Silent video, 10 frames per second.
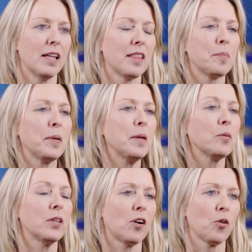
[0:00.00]
The
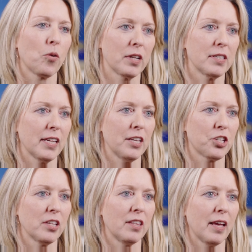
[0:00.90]
people in our
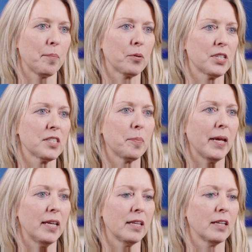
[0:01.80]
organization that
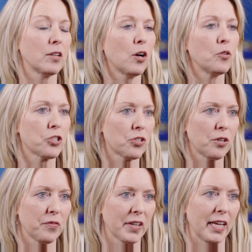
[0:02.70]
participated in coach
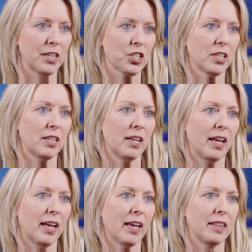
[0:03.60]
certification
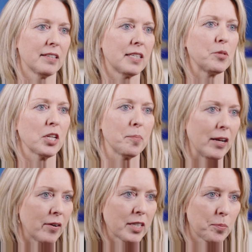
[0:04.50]
and the subject
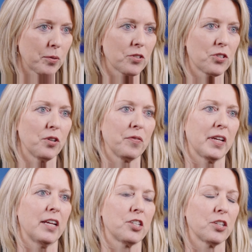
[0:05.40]
matter expert
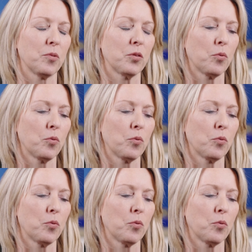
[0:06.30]
certification with